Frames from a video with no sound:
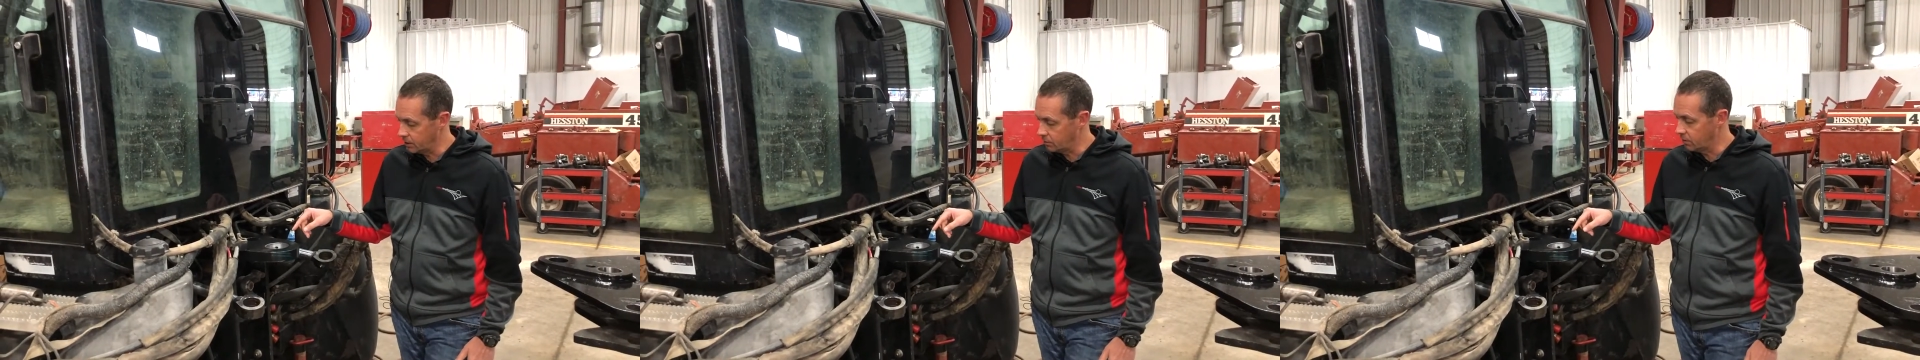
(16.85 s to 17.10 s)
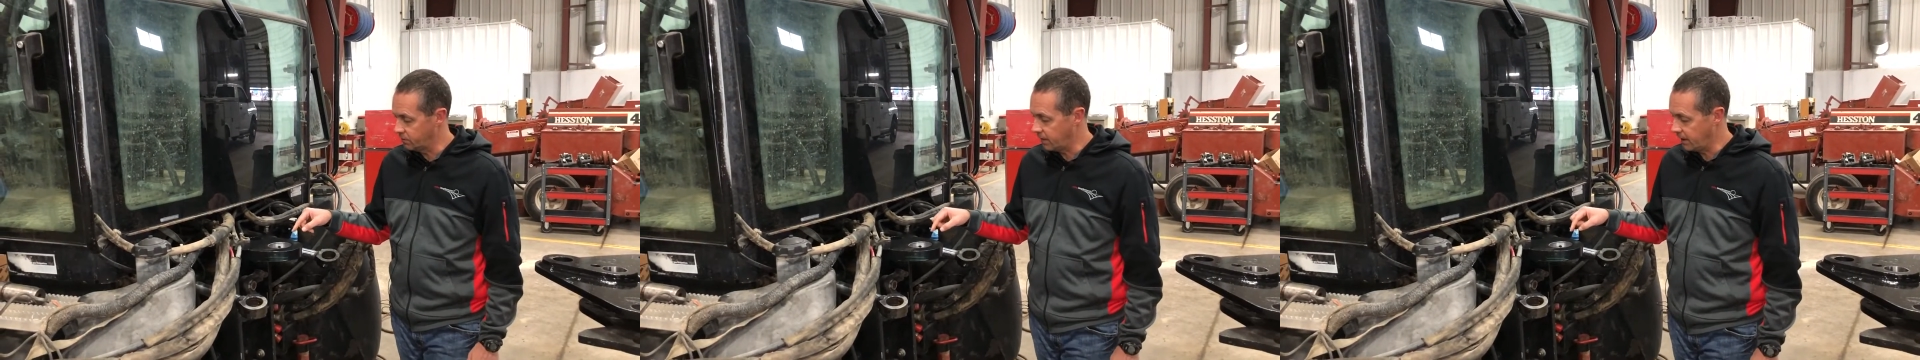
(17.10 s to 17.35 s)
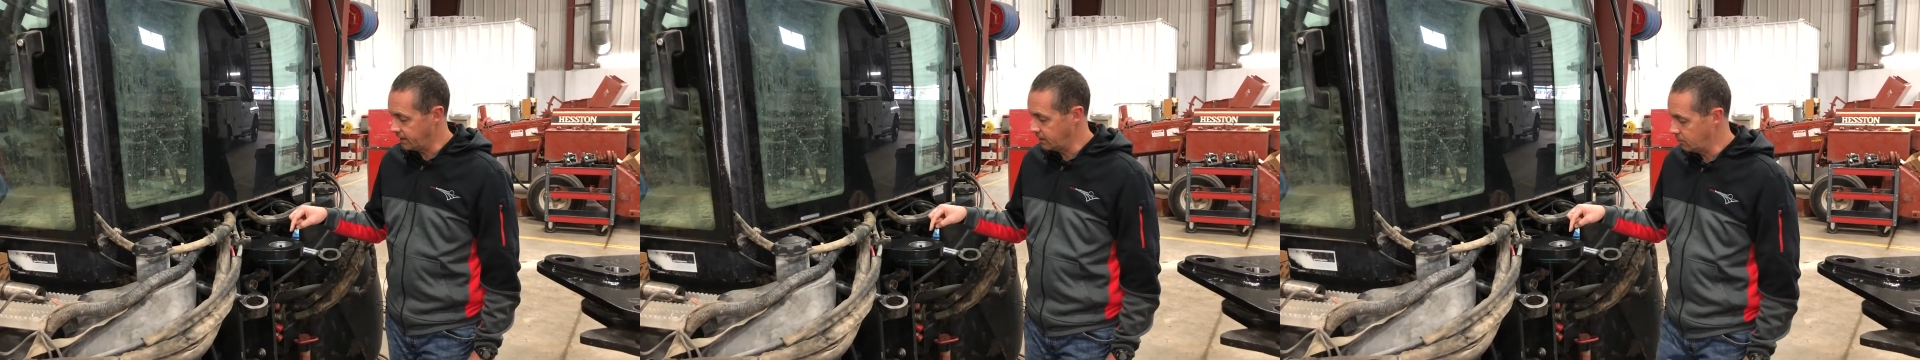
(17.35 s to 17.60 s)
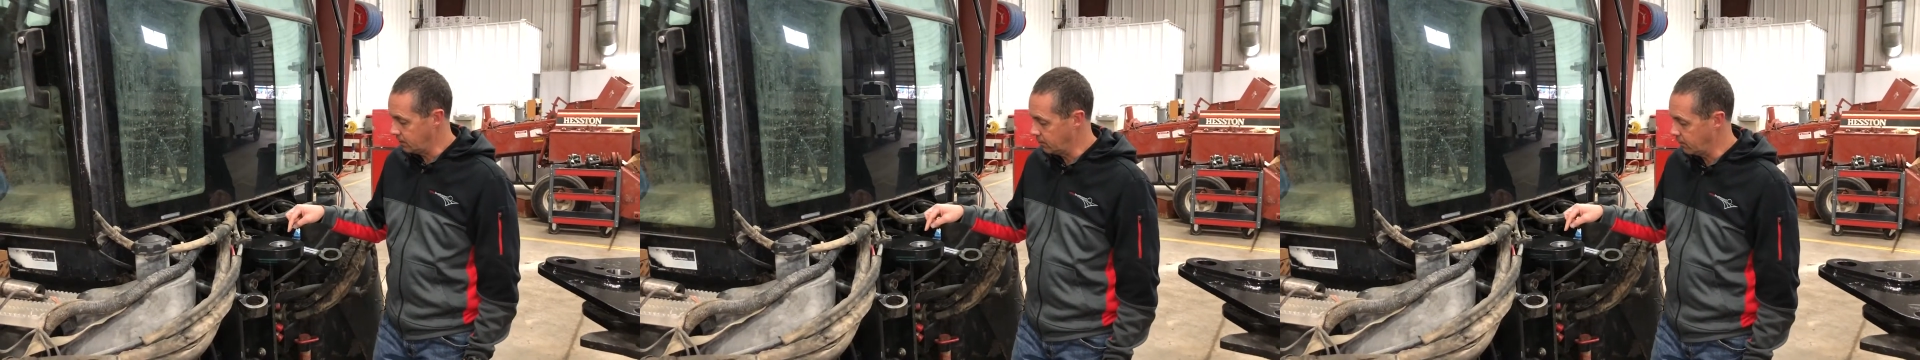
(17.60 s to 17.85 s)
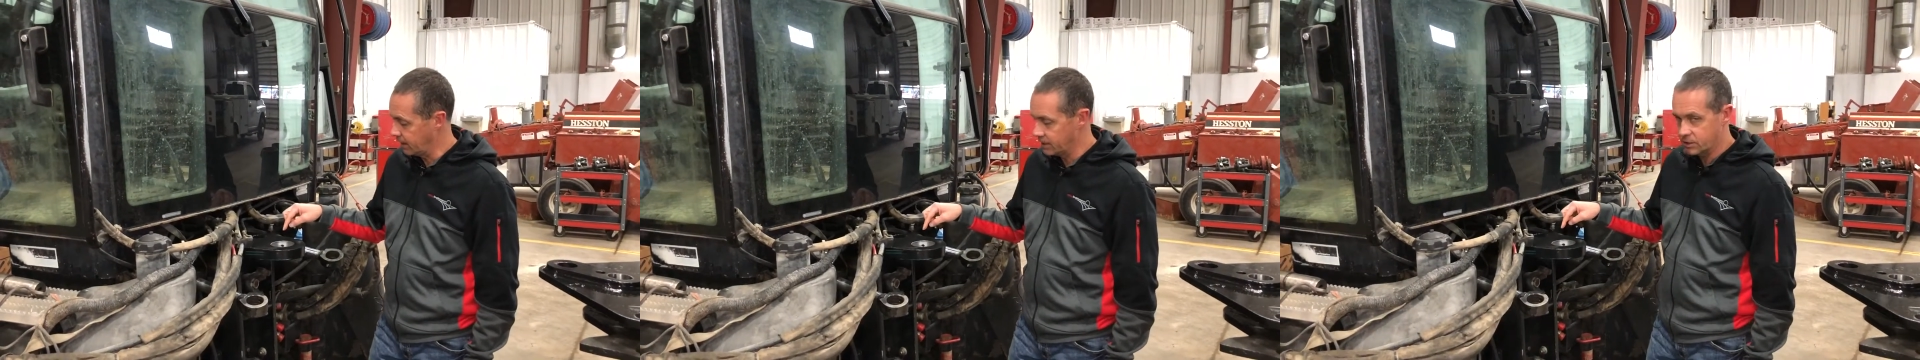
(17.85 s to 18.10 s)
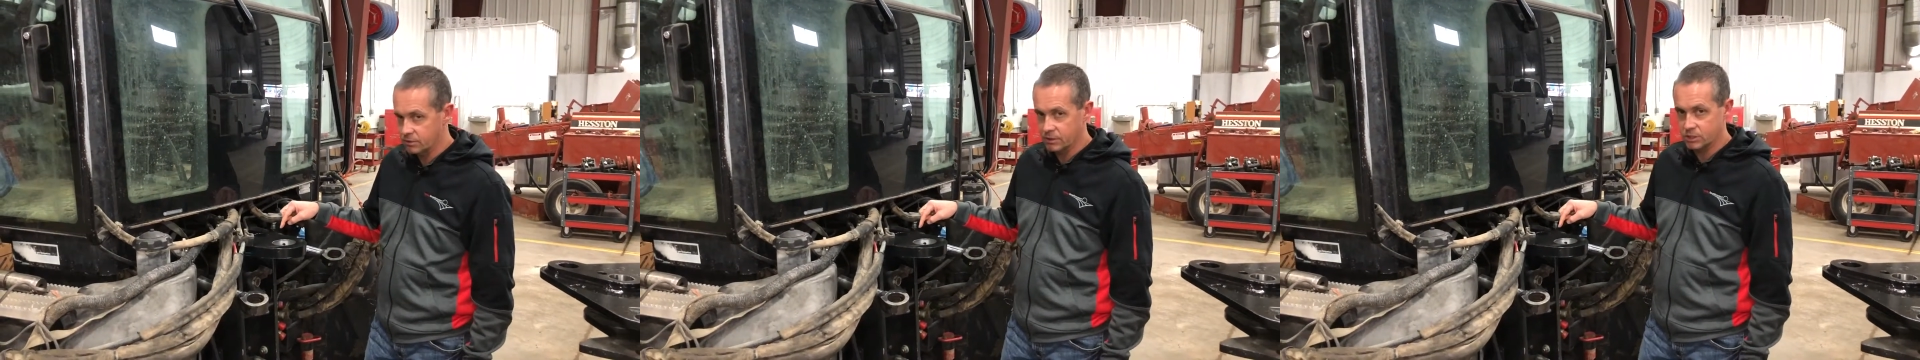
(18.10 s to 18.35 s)
you will find that we run
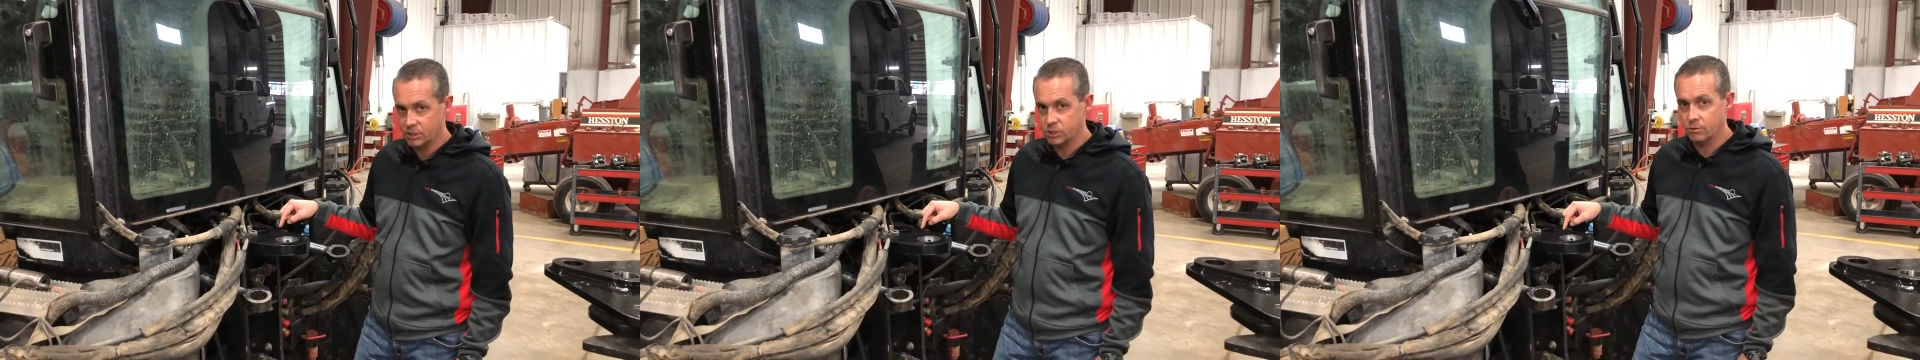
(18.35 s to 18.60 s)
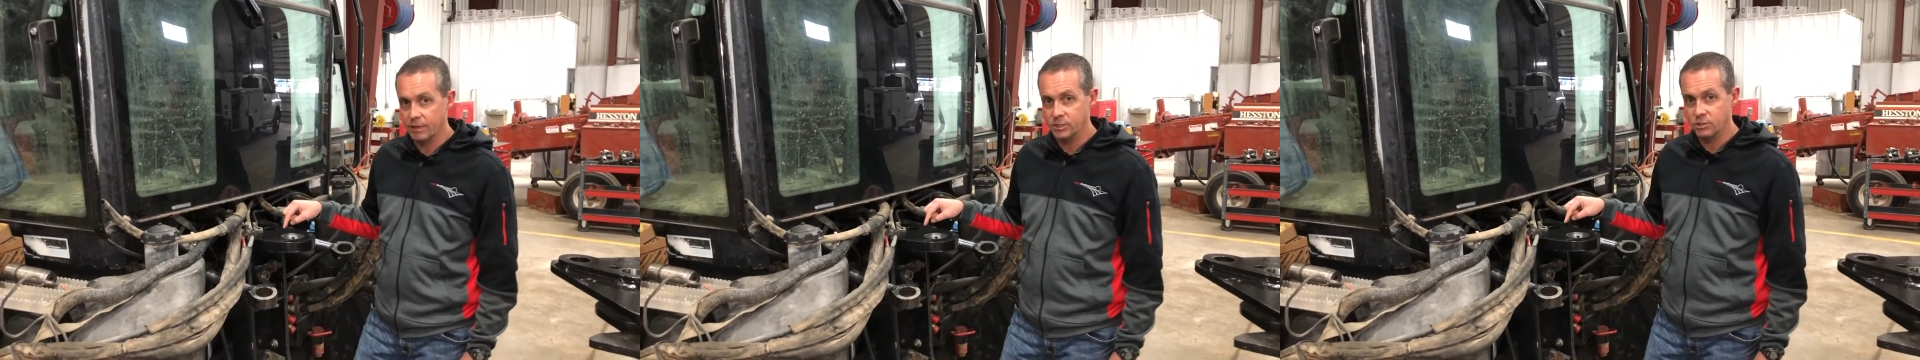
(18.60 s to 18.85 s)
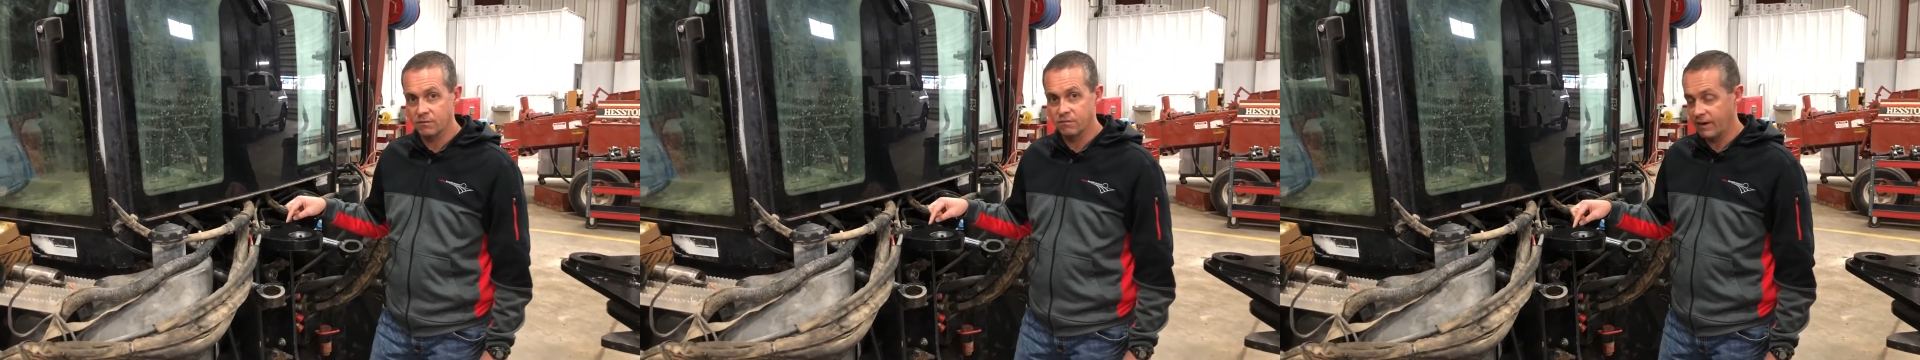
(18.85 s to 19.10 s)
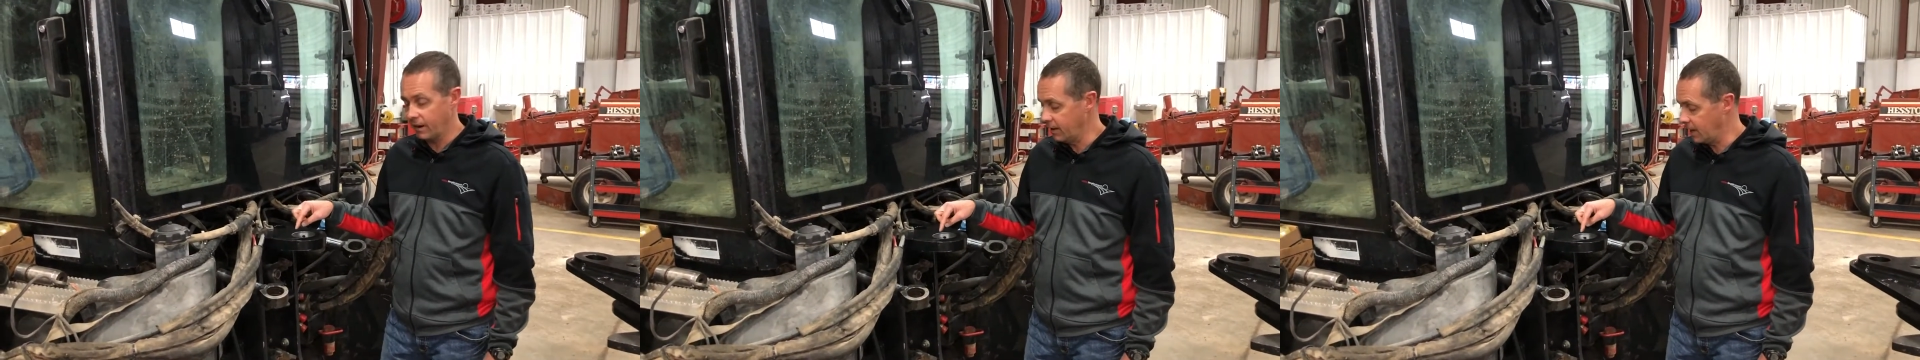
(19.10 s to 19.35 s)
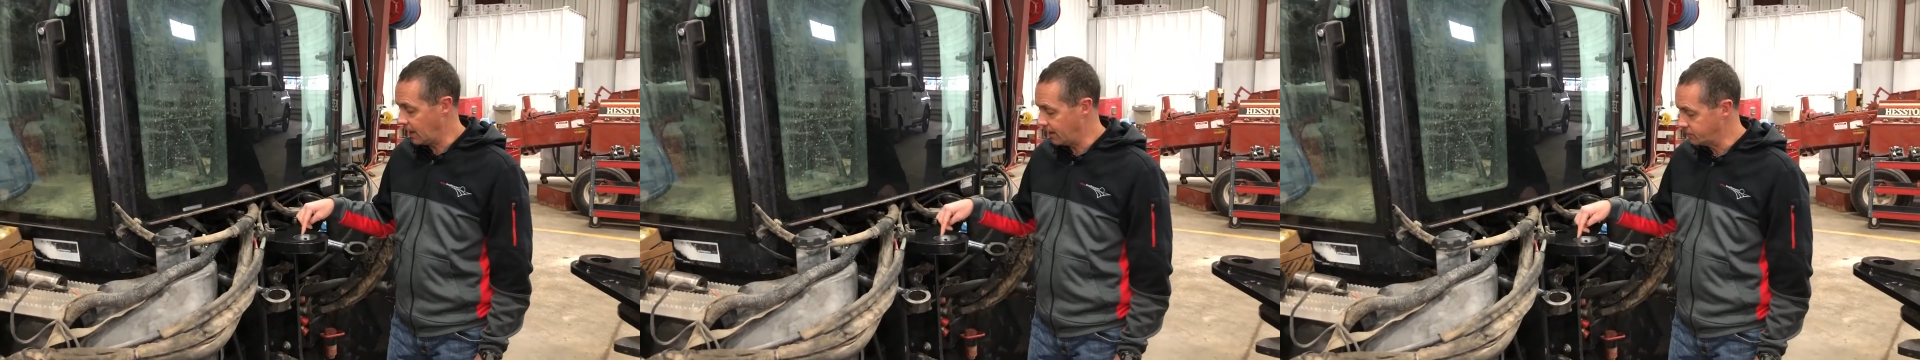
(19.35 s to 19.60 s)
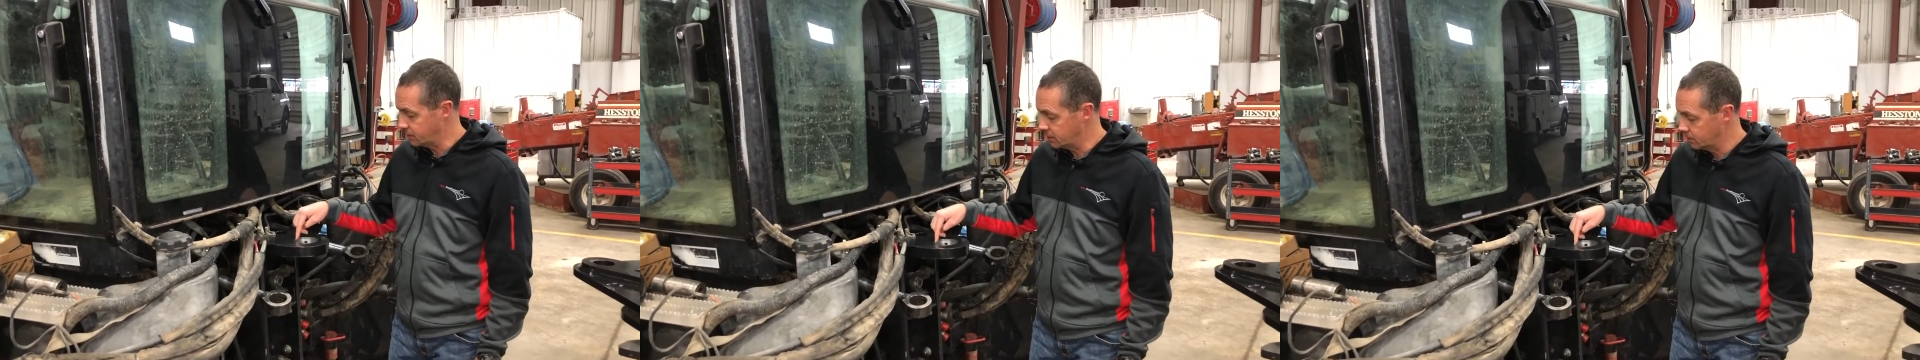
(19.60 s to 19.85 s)
into a situation very
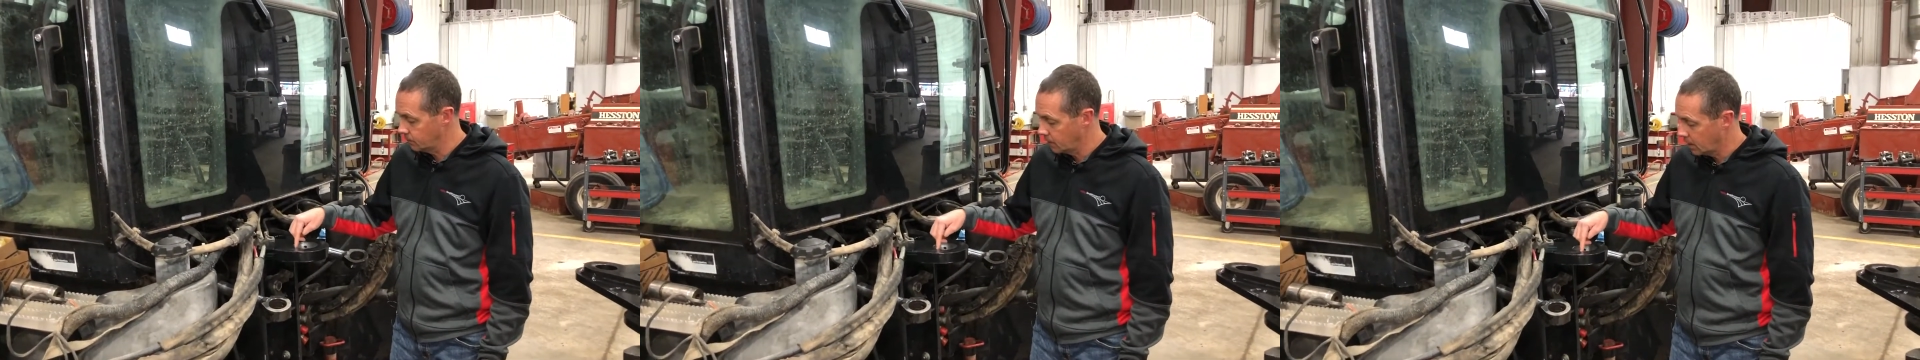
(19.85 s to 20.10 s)
often